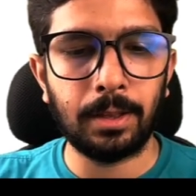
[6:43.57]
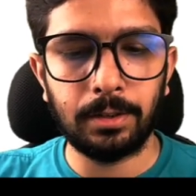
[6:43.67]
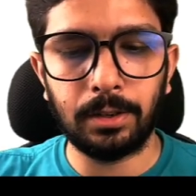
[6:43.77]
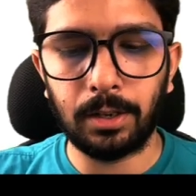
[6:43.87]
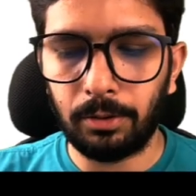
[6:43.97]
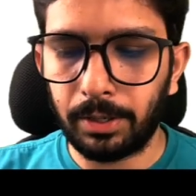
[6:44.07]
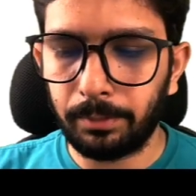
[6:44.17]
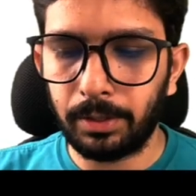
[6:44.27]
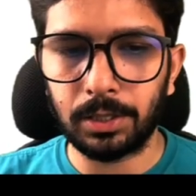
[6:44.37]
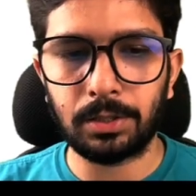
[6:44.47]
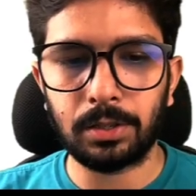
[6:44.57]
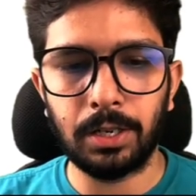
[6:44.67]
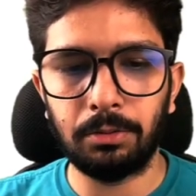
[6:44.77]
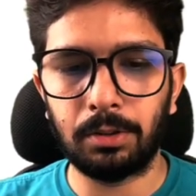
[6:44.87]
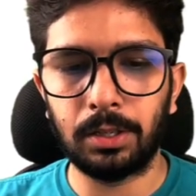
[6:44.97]
Now let me just try
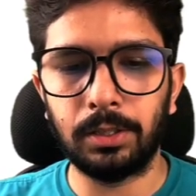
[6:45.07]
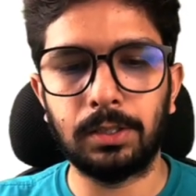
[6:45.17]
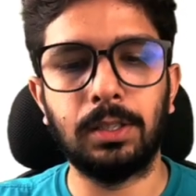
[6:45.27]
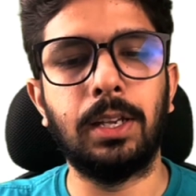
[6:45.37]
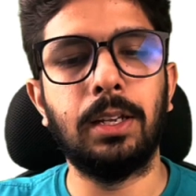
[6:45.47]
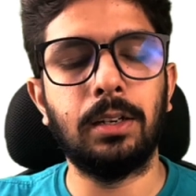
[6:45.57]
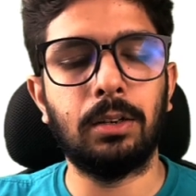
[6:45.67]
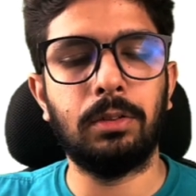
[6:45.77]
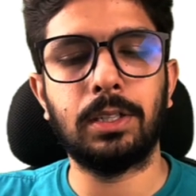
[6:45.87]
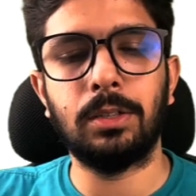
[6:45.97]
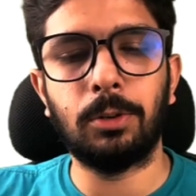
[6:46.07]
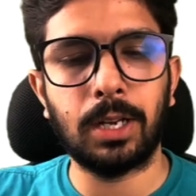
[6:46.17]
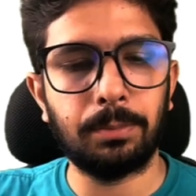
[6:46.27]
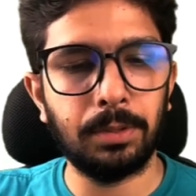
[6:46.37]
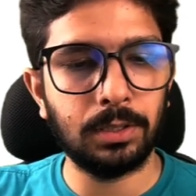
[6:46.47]
to run this again. Now let's see what
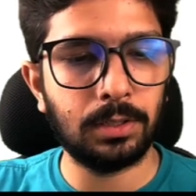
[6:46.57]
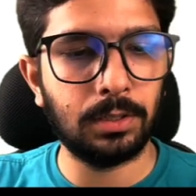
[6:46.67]
happens.